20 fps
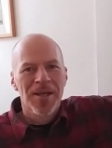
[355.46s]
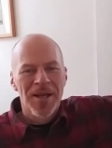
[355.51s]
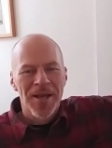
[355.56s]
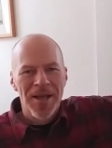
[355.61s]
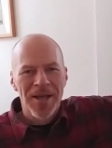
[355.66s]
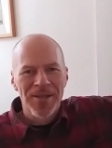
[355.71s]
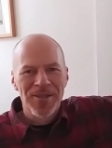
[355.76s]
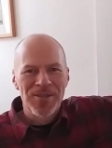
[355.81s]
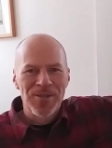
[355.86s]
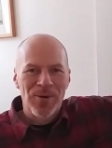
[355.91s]

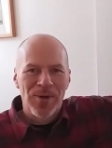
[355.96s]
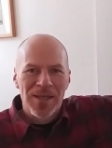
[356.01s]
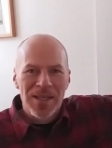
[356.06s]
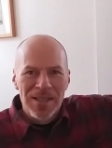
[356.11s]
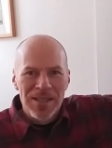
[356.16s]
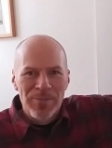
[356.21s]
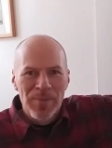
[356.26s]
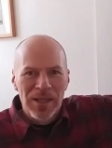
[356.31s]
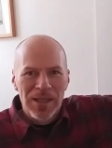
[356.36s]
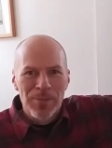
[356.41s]
and so I
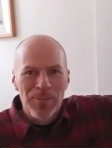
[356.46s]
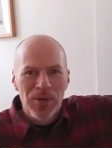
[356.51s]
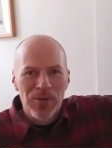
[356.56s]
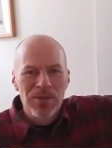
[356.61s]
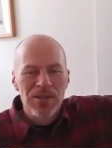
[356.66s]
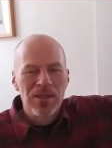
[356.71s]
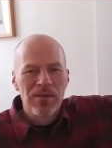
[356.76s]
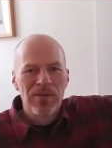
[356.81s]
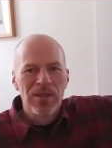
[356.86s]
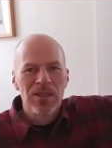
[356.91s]
need to make the
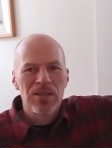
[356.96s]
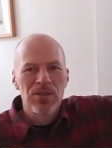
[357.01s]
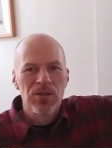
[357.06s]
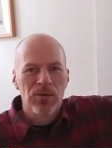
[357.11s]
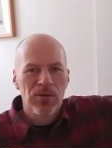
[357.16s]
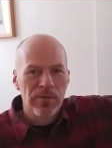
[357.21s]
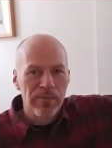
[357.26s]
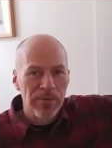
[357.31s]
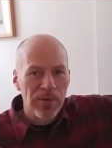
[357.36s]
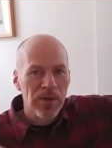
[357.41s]
most of it.
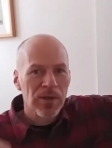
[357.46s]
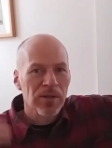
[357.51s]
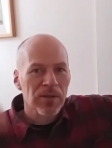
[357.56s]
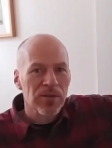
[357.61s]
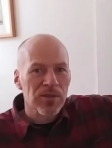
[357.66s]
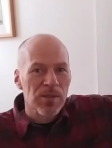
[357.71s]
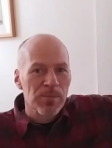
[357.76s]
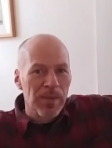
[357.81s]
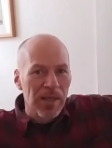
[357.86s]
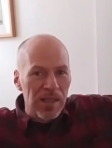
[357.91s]
So the
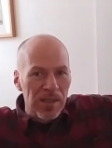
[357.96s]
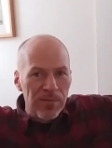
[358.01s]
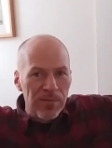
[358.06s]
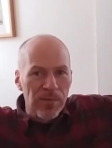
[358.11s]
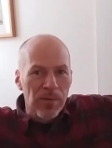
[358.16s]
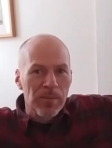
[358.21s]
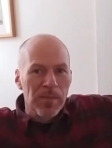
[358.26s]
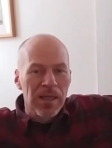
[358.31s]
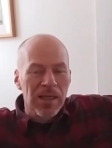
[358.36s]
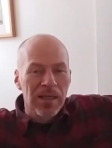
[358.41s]
vertical space
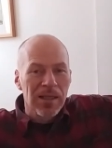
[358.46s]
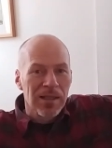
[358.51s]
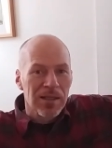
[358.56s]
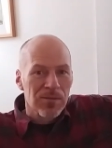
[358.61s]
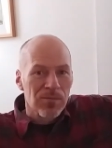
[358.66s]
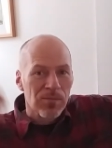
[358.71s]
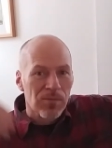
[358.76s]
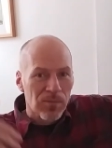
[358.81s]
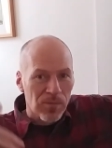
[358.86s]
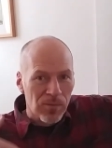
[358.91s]
for me is
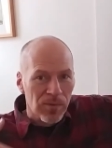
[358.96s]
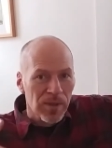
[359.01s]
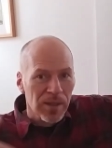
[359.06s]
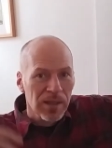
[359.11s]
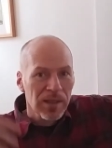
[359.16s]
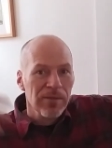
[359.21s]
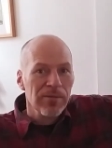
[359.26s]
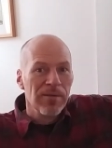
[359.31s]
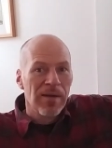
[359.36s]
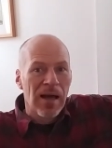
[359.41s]

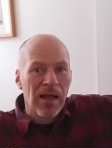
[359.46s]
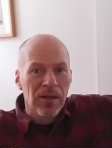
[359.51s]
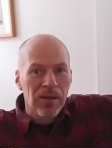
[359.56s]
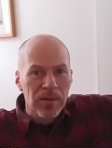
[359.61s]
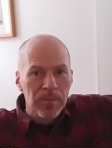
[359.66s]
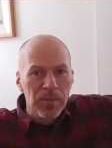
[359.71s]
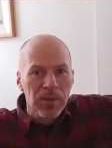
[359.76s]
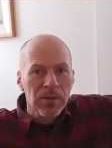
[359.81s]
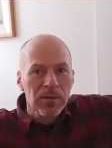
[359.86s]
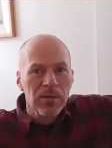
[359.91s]
really
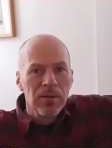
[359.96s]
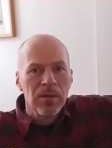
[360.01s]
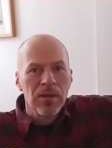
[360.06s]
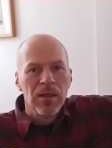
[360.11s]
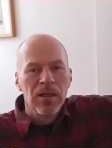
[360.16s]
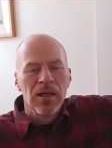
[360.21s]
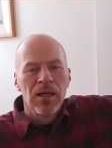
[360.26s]
valuable.